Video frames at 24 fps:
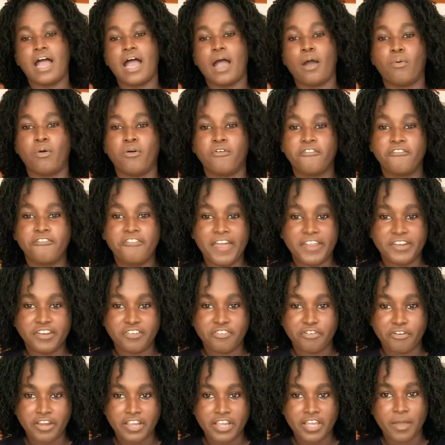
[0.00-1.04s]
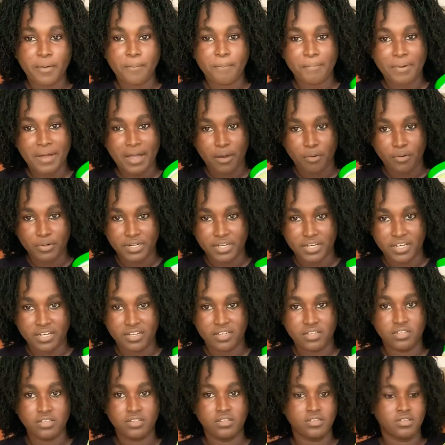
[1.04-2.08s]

our Fenugreek powder.